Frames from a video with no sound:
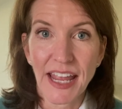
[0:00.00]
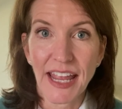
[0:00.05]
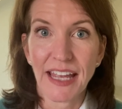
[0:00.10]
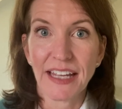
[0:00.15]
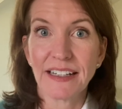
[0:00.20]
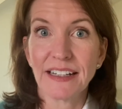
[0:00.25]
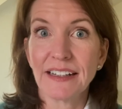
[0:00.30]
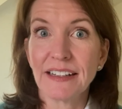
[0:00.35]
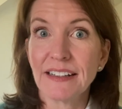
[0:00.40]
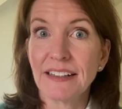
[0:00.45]

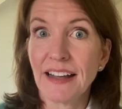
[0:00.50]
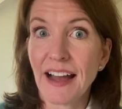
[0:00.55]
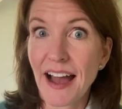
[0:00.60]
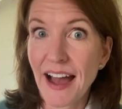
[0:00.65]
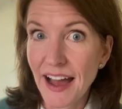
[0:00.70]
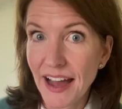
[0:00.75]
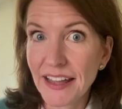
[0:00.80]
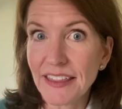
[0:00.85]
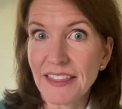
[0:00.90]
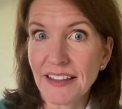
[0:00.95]
and
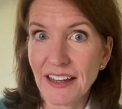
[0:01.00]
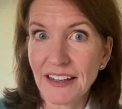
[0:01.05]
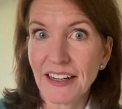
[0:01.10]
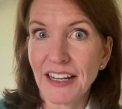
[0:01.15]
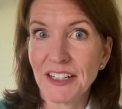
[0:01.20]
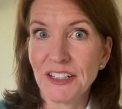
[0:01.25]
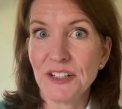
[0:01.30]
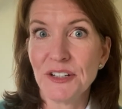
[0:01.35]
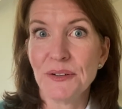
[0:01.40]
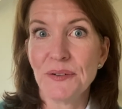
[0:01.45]
I thought I
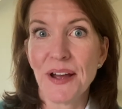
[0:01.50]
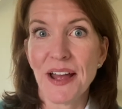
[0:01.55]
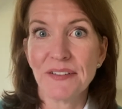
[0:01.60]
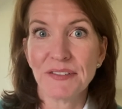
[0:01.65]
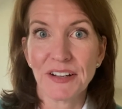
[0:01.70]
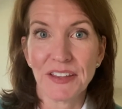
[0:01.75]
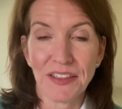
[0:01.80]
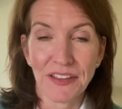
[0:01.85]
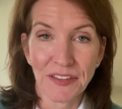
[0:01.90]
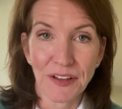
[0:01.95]
knew
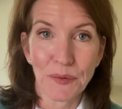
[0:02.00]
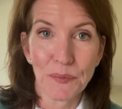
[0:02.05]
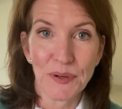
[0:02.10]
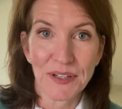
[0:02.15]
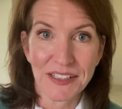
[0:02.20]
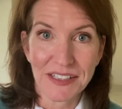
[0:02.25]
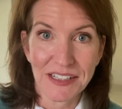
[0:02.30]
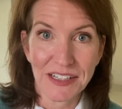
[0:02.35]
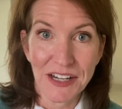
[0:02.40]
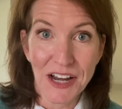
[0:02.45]
everything there
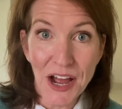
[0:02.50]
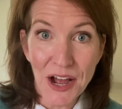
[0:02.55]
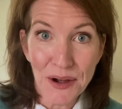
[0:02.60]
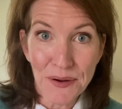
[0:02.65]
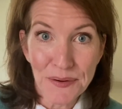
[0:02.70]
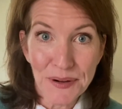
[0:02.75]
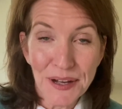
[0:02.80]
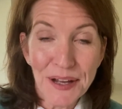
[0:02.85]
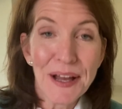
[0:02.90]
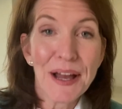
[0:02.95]
was to
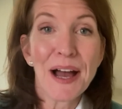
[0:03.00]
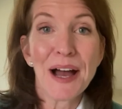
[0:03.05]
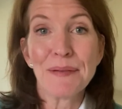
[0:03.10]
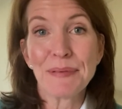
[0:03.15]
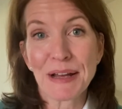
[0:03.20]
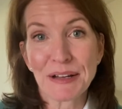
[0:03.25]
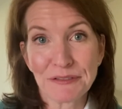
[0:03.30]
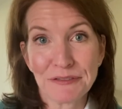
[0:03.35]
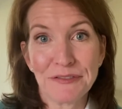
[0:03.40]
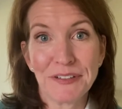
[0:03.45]
know
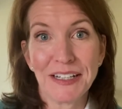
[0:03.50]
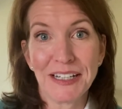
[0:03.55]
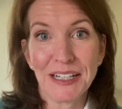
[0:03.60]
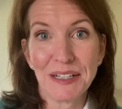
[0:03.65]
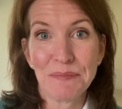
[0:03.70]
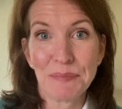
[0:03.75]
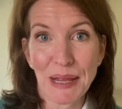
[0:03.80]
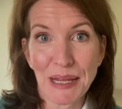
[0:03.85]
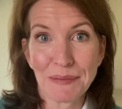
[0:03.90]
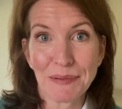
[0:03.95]
about feeding
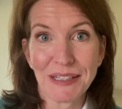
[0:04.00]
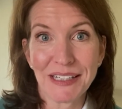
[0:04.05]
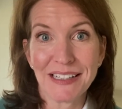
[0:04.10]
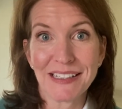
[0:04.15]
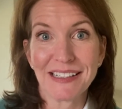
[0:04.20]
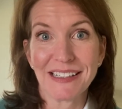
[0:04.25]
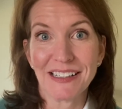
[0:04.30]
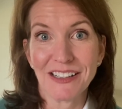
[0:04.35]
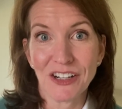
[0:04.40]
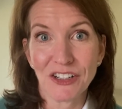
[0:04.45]
babies
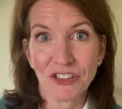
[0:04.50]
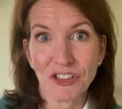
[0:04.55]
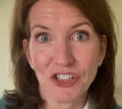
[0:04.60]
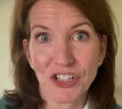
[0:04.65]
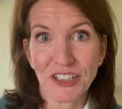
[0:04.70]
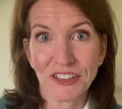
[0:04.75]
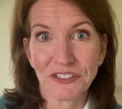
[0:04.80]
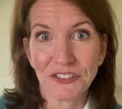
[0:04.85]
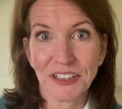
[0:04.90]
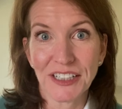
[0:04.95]
and young
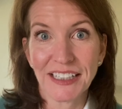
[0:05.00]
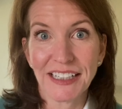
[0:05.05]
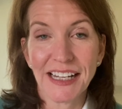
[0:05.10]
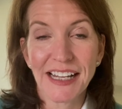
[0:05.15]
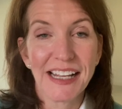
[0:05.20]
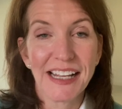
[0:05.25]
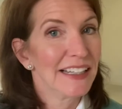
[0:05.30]
children.